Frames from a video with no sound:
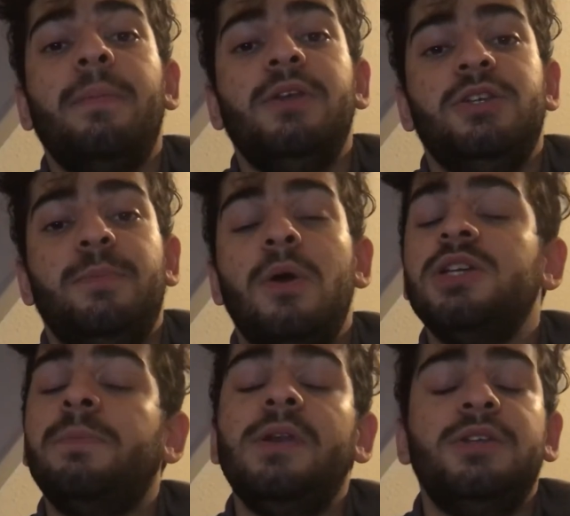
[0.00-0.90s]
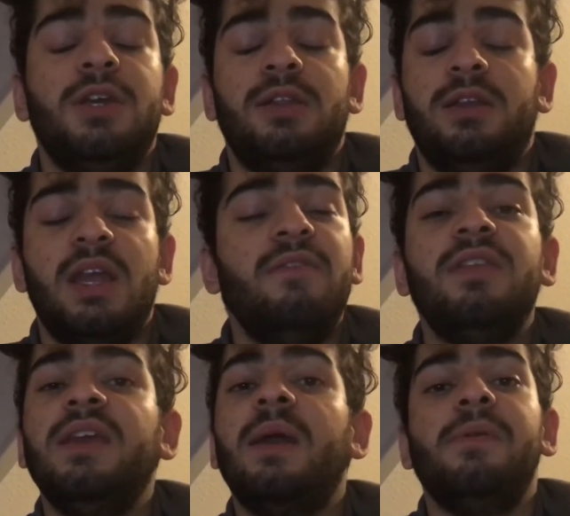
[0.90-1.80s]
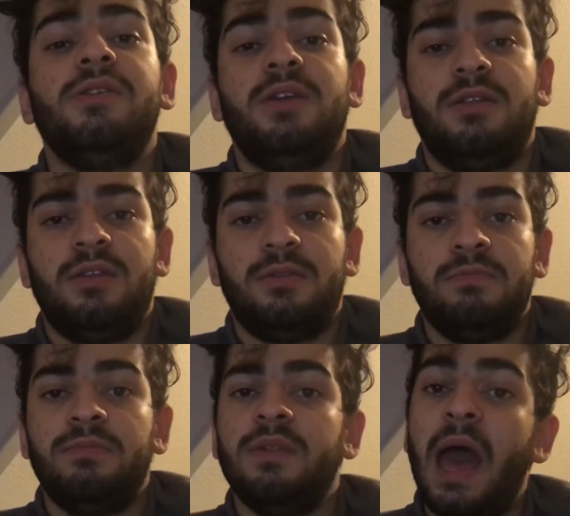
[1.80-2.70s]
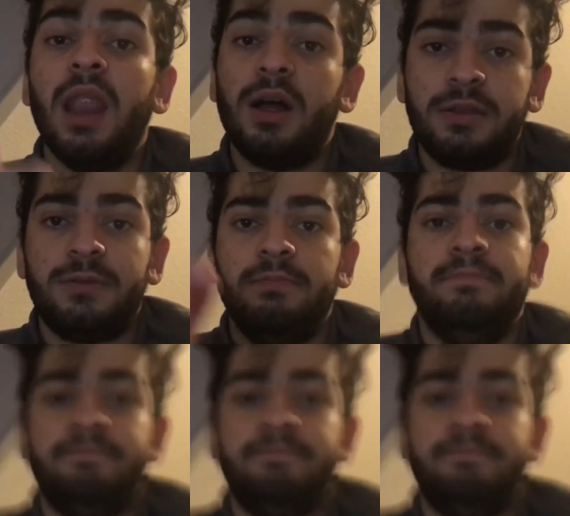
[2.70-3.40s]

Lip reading: appreciate, much appreciated. Everything appreciated. A lot.